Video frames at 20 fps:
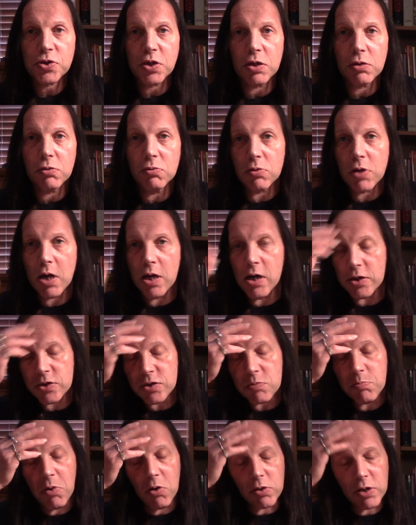single
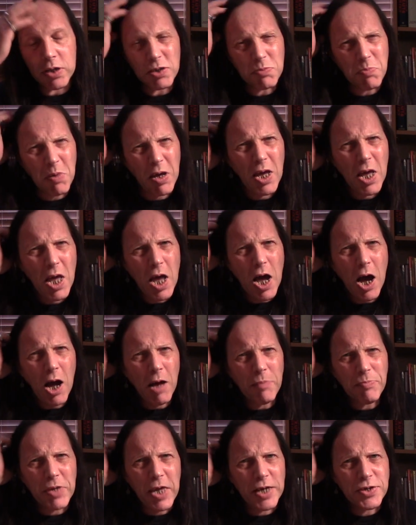cask bottlings, but
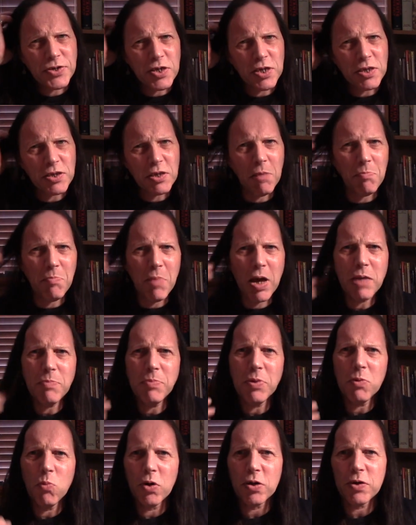I'm guessing that
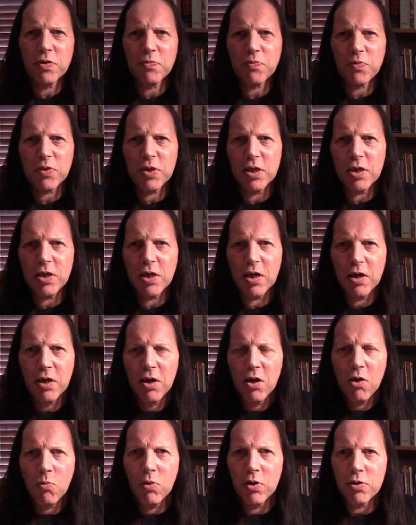maybe one of the,
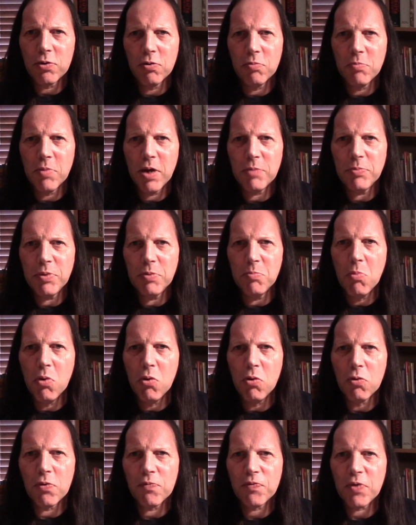one or maybe
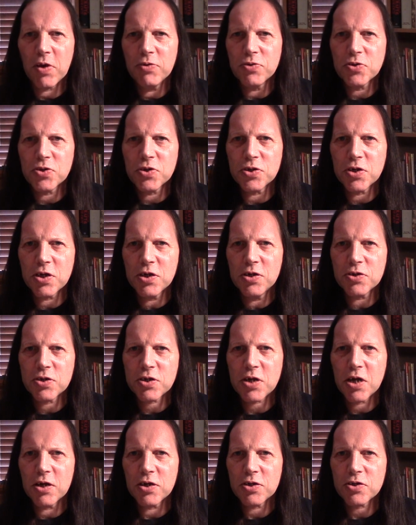more of those Saturn's
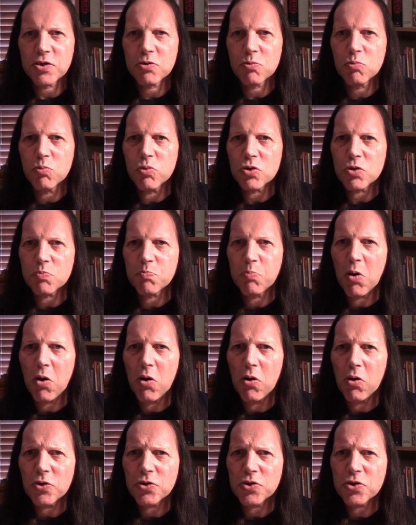casks was
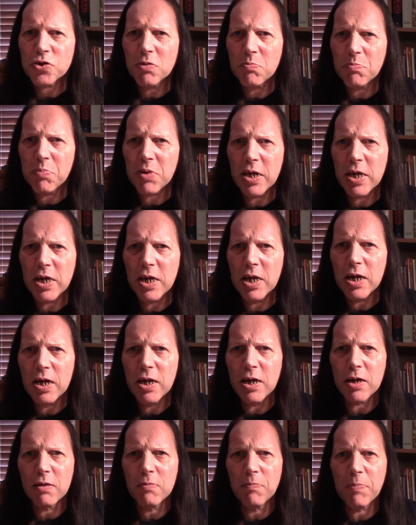possibly a
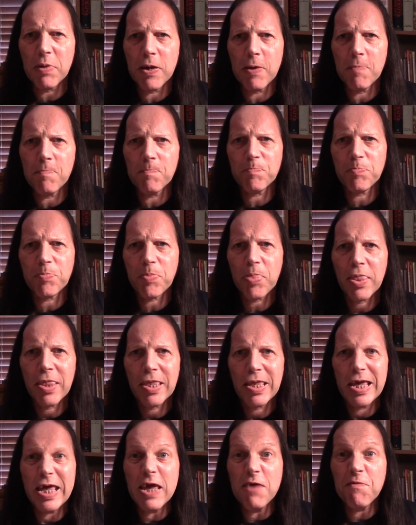little bit
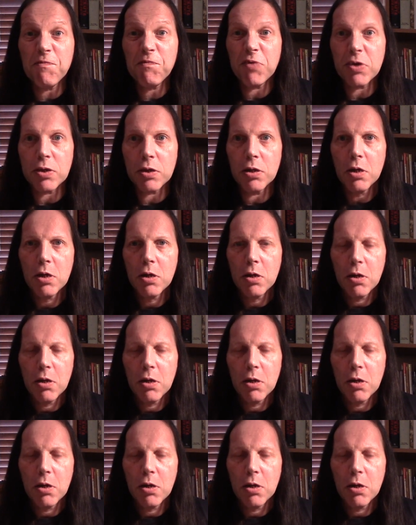iffy,